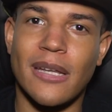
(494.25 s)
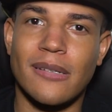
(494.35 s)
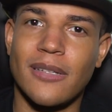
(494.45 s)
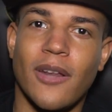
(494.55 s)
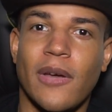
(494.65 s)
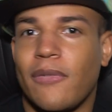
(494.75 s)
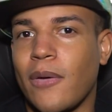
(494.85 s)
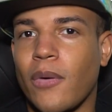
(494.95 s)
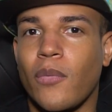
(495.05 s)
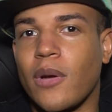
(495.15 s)
And, you know, if they
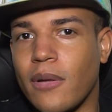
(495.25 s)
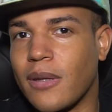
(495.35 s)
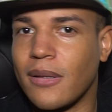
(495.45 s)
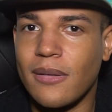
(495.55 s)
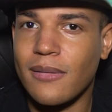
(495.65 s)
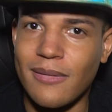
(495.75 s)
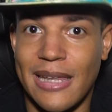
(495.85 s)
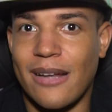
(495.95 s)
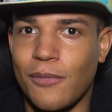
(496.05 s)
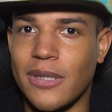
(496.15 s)
were real, then
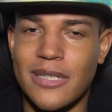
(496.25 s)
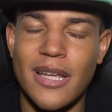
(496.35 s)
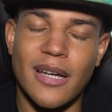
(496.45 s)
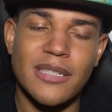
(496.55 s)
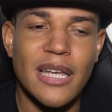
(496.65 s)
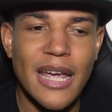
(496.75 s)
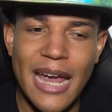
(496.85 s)
that really sucks.